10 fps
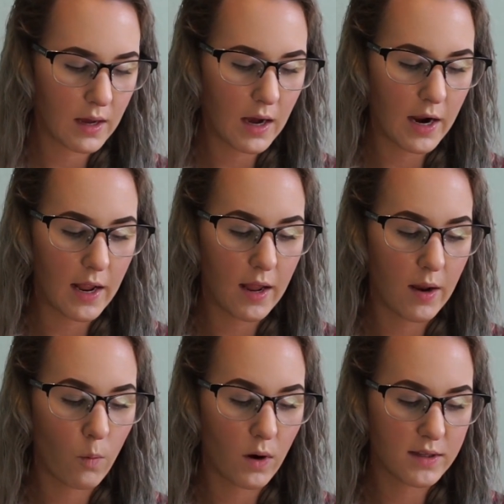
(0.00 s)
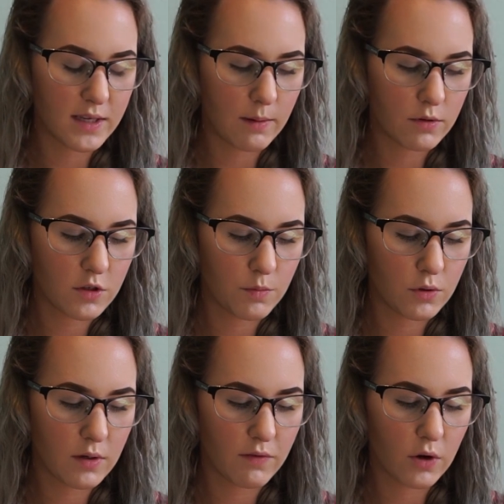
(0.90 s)
and 1
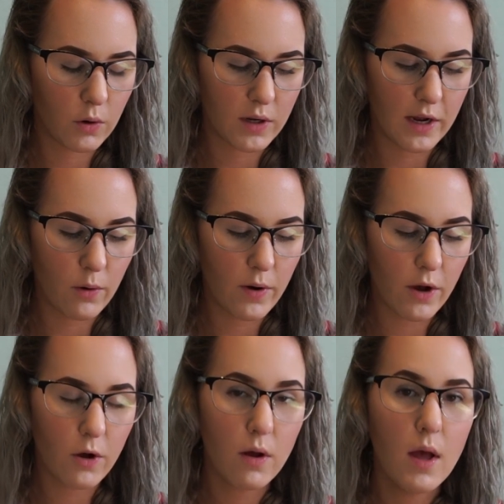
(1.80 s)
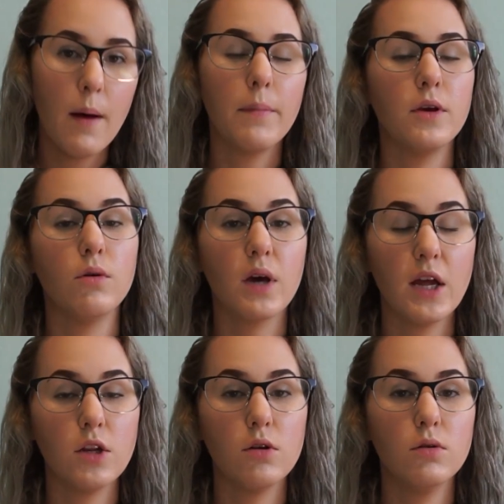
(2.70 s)
tablespoon of coconut oil, but you
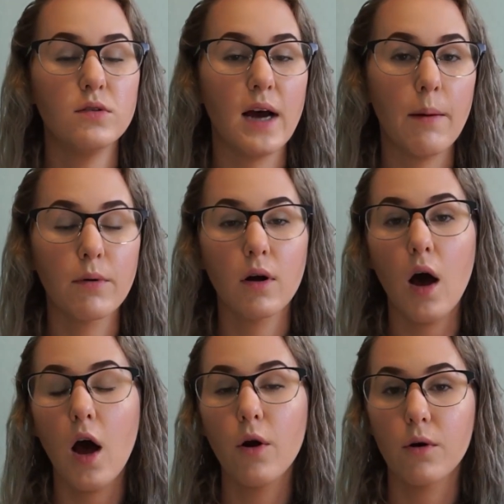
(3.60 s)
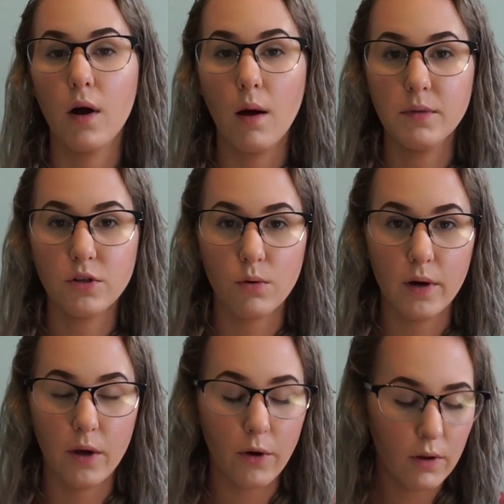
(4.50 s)
can use apricot or almond
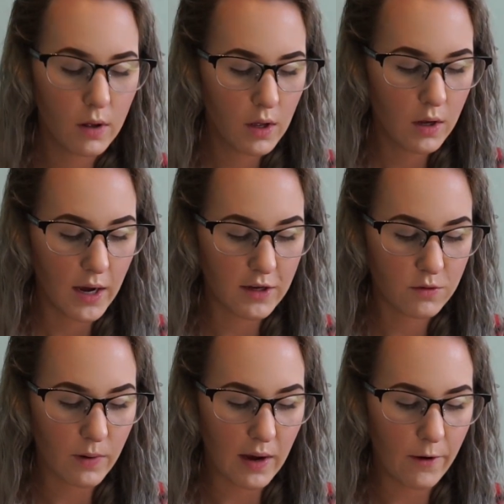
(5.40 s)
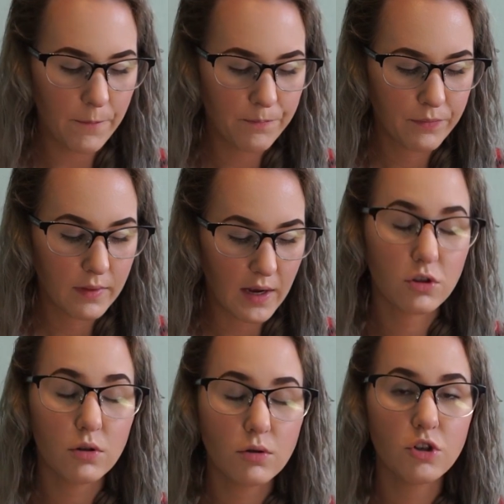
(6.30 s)
oil as well.
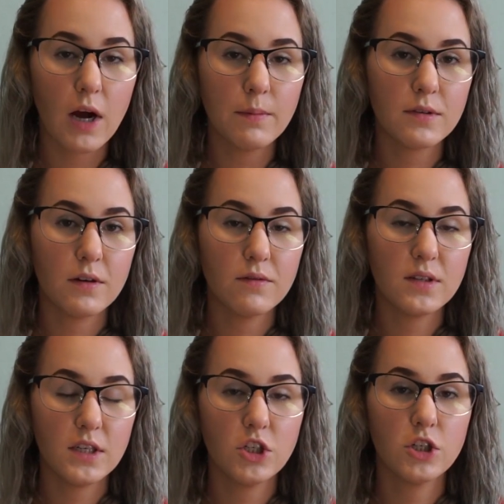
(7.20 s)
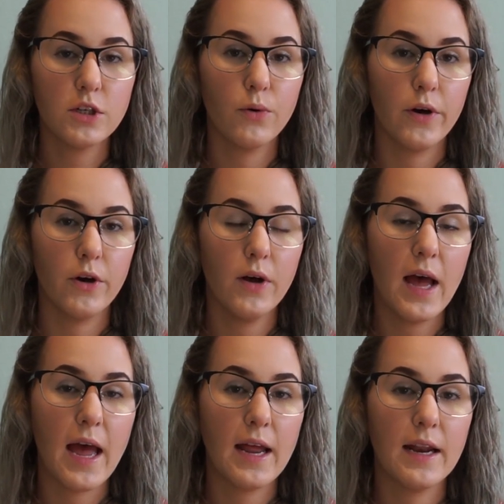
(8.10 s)
2 drops of tea tree oil,
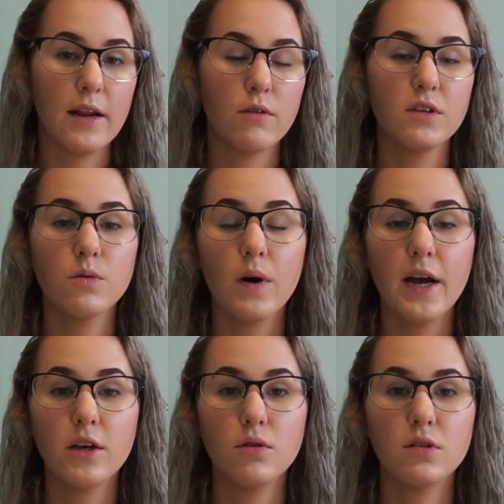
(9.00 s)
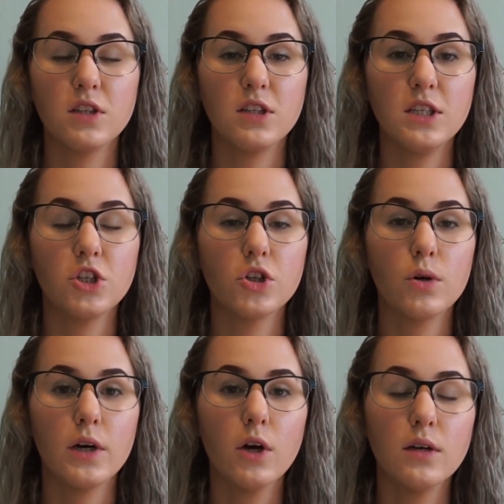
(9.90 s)
and the reason why I use the tea tree
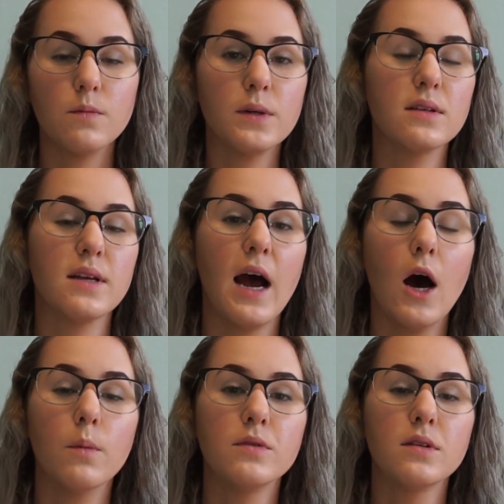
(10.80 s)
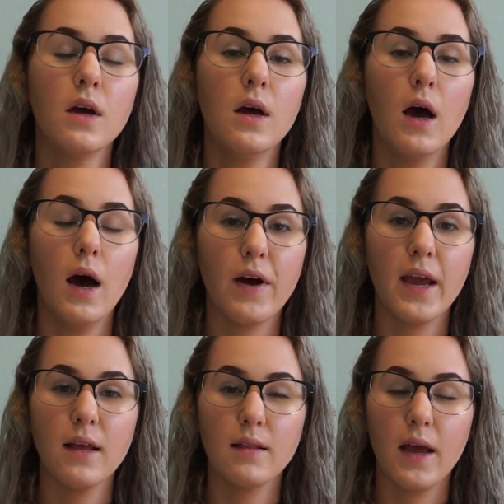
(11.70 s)
oil is because it helps
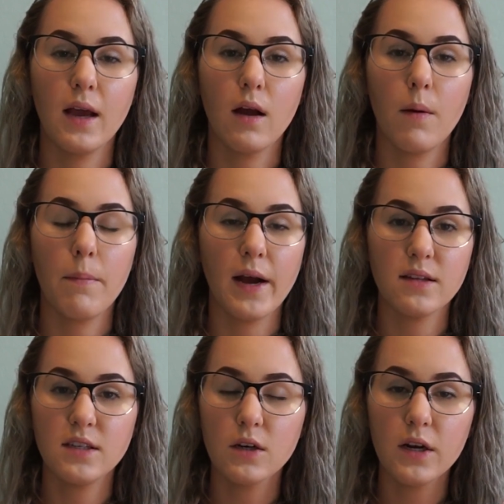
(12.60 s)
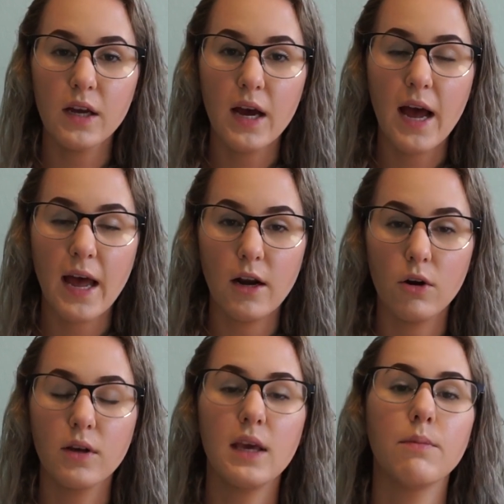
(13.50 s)
fight like bacteria and
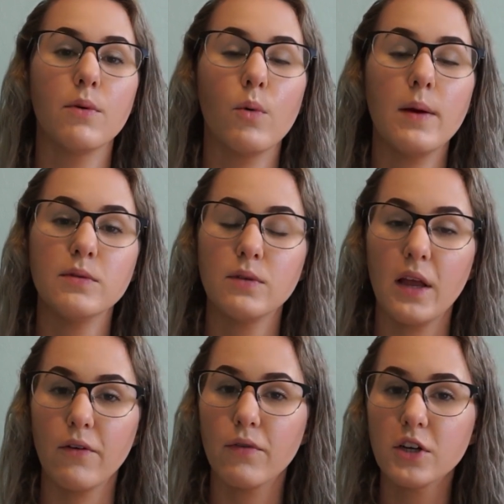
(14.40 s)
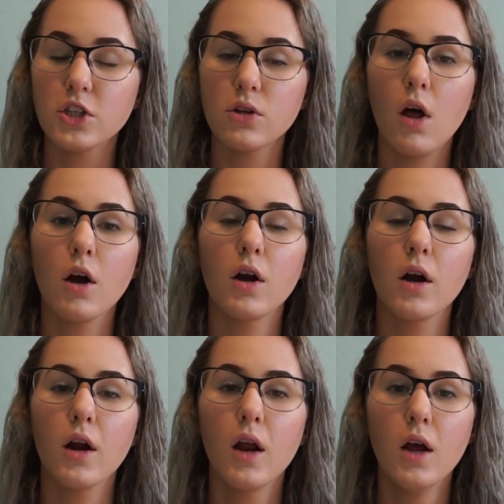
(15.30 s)
it'll keep the wipes staying fresher
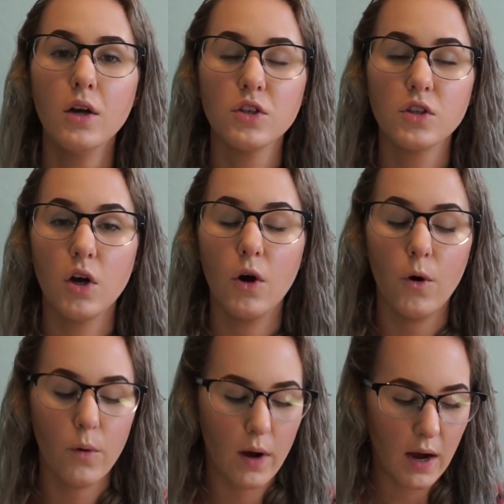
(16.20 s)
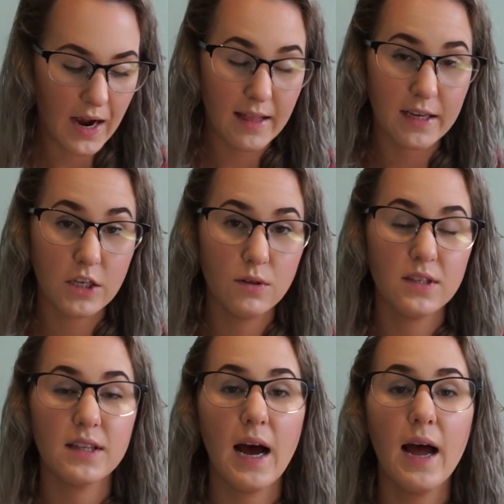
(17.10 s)
longer. So I like
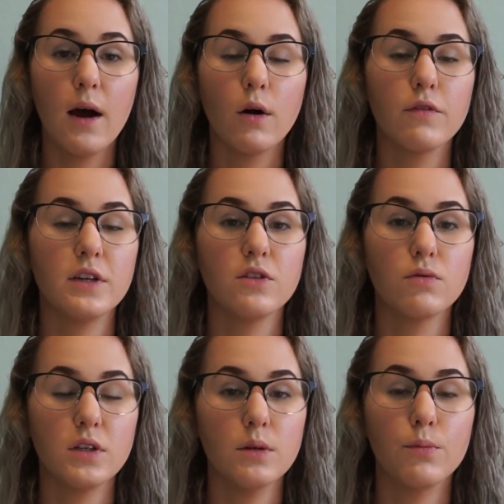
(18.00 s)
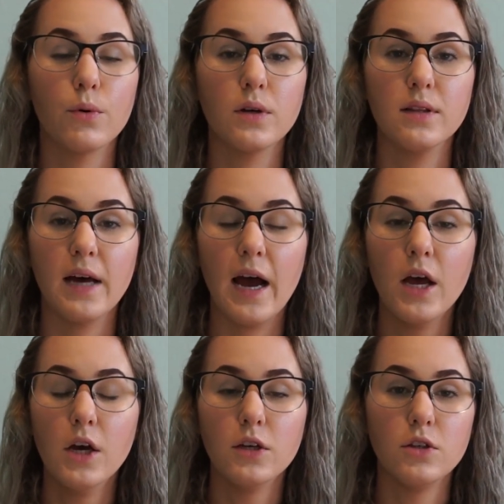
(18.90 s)
using that. However, it is really important
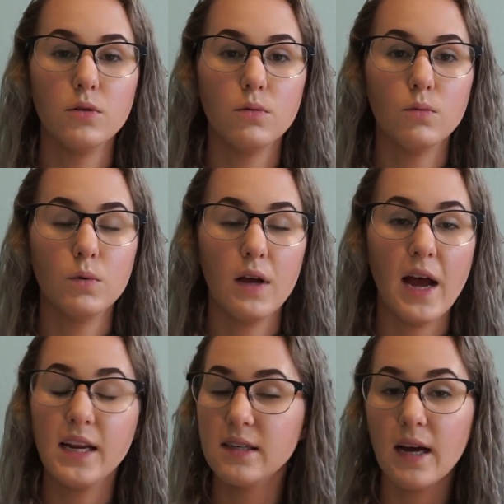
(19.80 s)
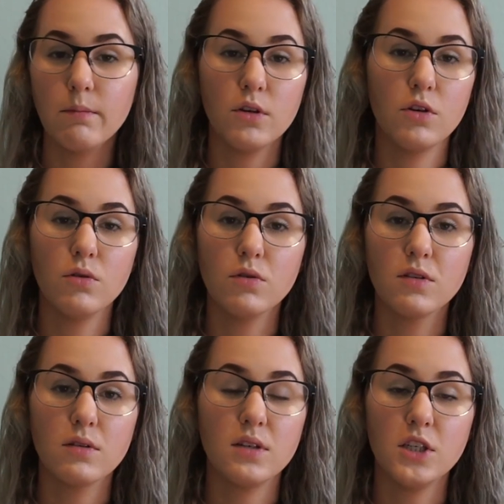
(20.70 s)
that anytime you
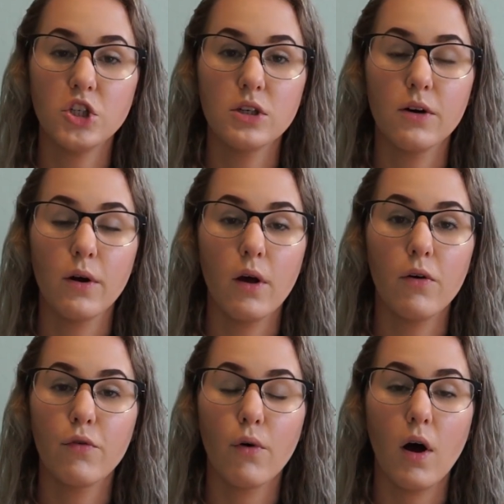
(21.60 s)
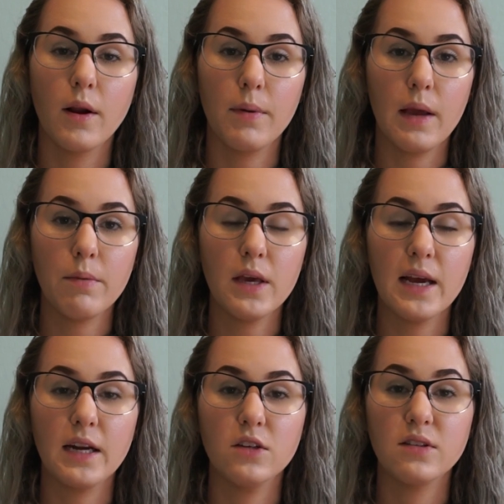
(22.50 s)
use tea tree oil on a
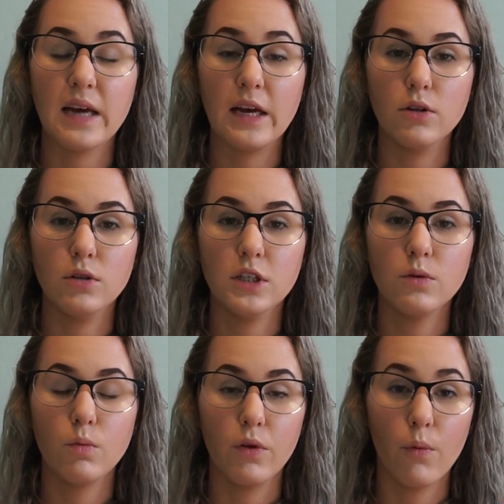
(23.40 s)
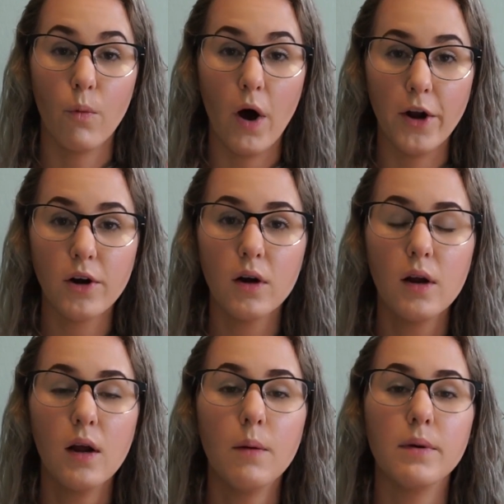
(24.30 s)
baby, it is diluted with
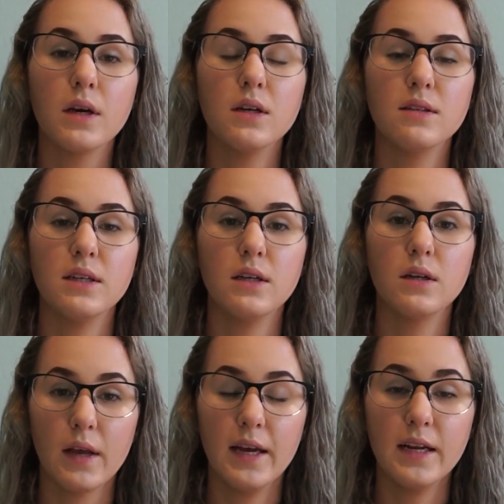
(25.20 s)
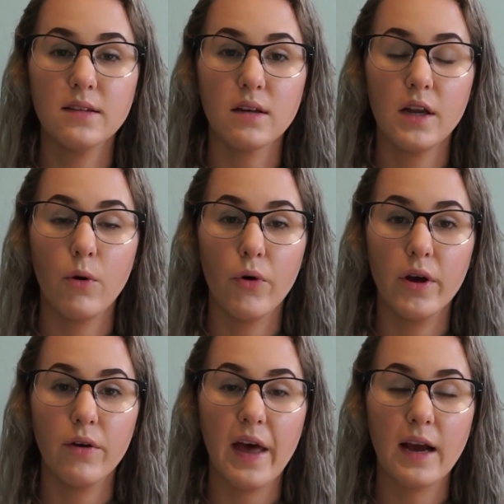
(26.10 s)
water, because it is an
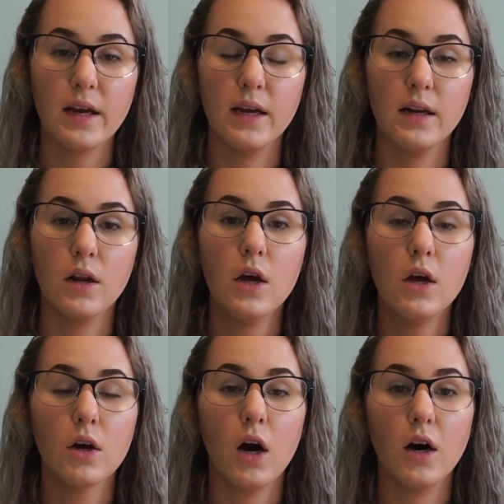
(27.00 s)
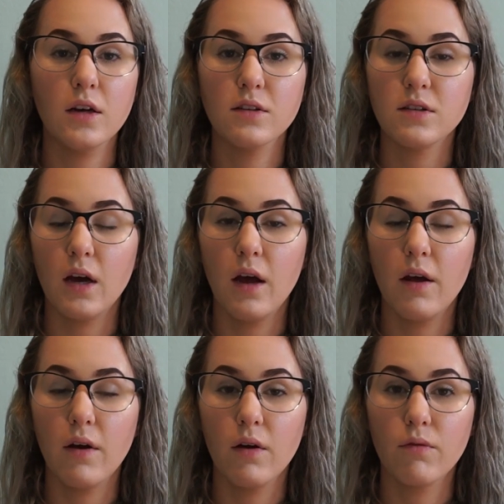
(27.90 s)
oil that can cause
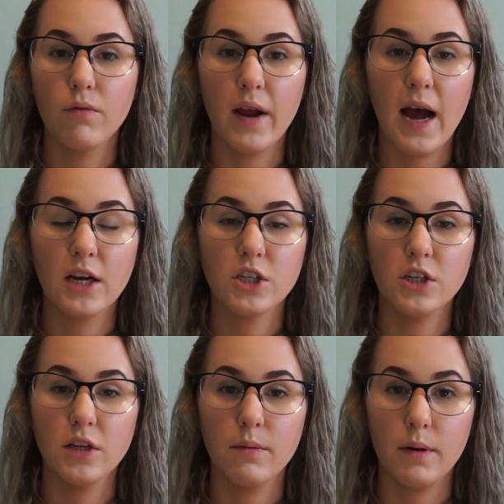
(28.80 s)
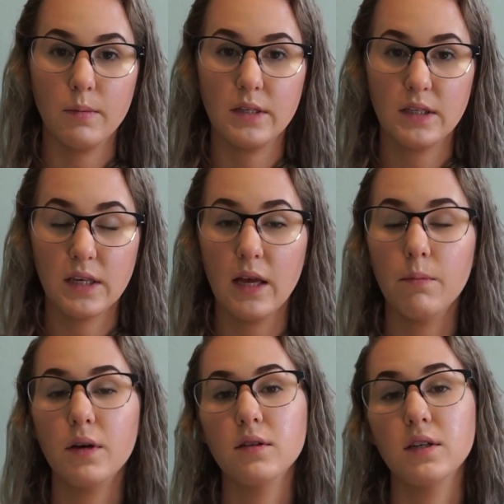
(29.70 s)
a reaction on the baby's
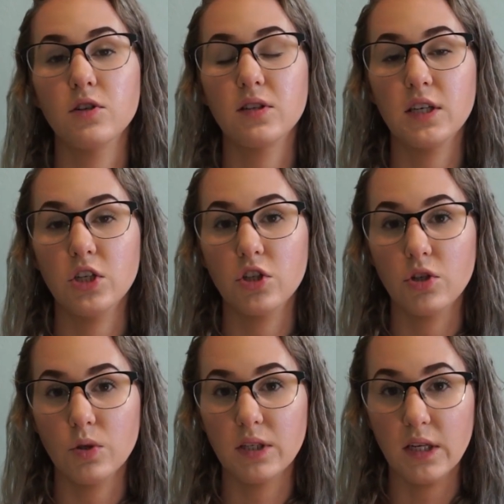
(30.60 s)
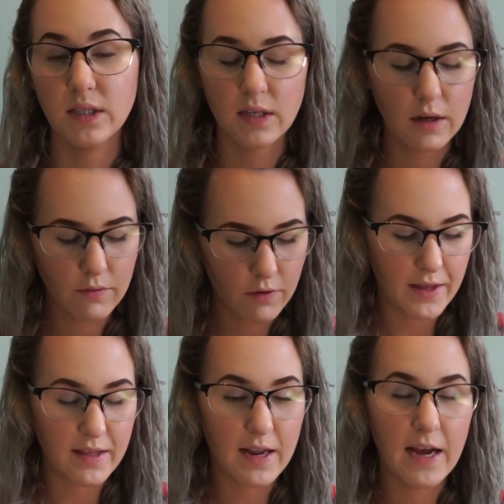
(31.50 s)
skin because their skin is so sensitive.
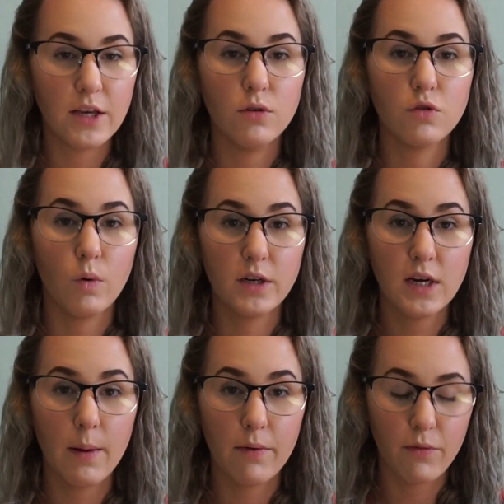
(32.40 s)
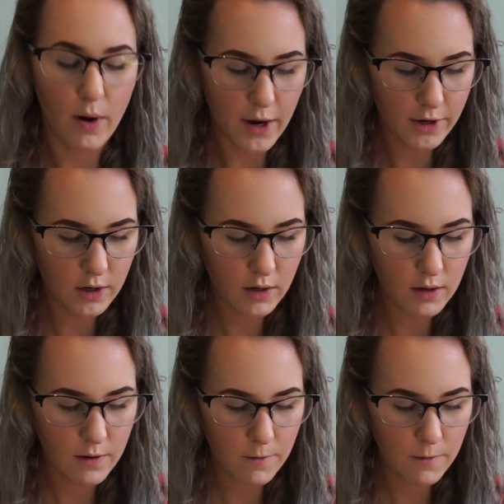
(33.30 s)
And then I use 1 cup of water,